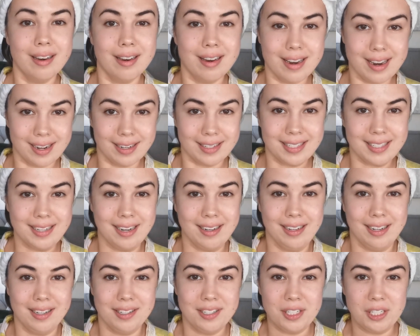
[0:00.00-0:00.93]
Next,
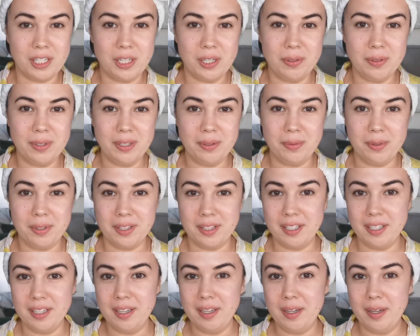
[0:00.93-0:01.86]
I like to go in
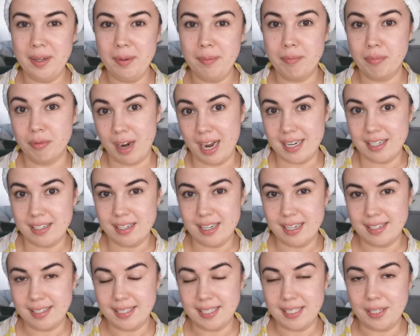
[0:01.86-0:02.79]
with a
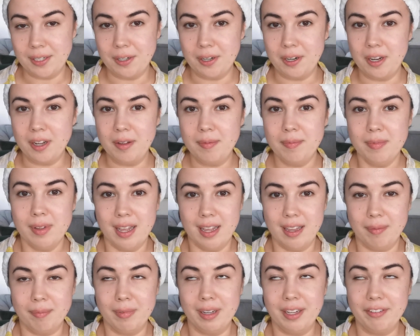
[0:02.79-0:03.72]
brightening serum,
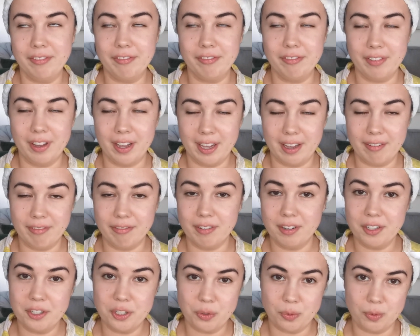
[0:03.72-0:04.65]
and my
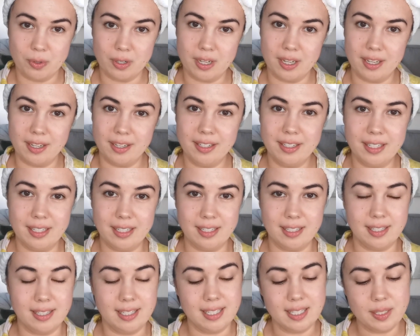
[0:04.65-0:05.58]
favorite one
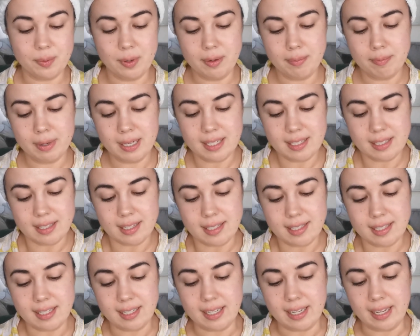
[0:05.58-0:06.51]
is this one by
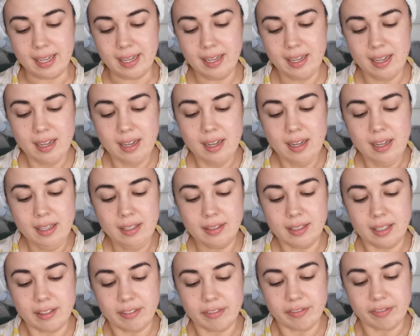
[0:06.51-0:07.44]
Sisley,
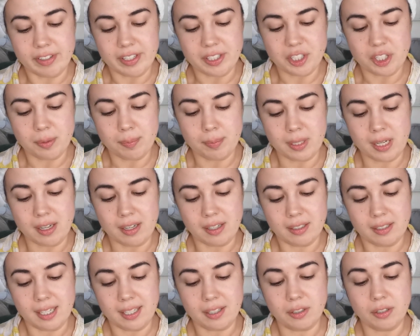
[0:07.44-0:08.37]
the Phyto
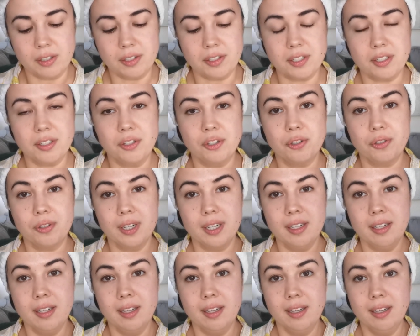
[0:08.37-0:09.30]
Blanc Le
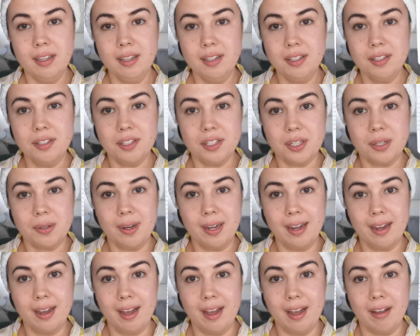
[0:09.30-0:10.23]
Concentré. So
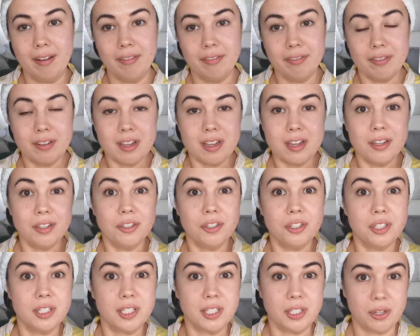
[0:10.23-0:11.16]
I have
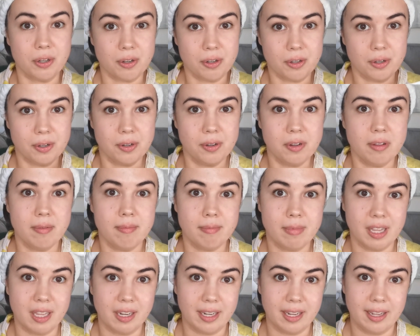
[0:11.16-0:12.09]
so
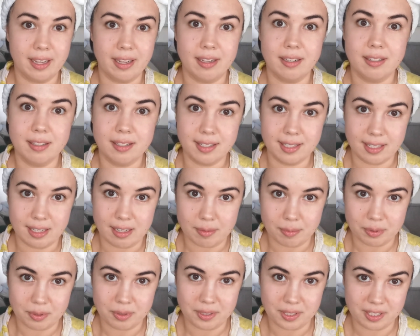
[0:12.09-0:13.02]
many
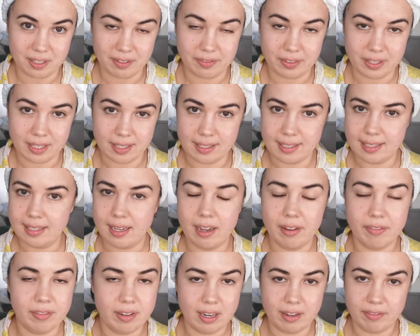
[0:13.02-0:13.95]
samples of this.
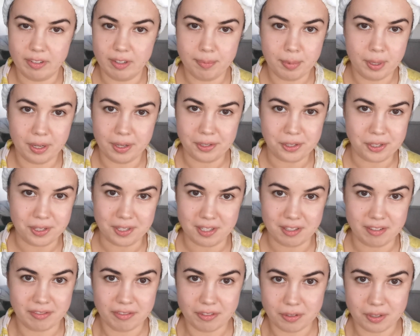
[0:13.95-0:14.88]
I've never
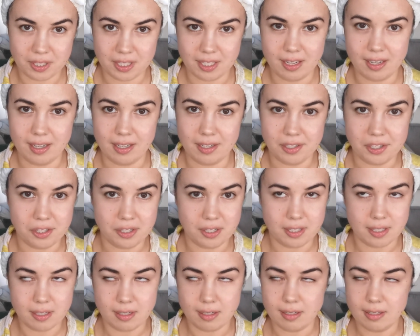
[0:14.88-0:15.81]
purchased the full size
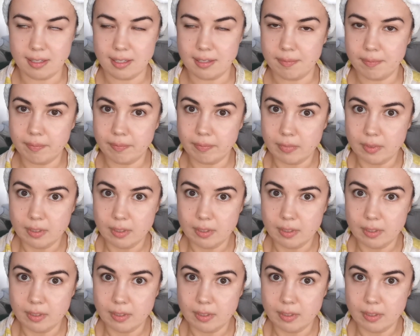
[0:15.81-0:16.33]
just because,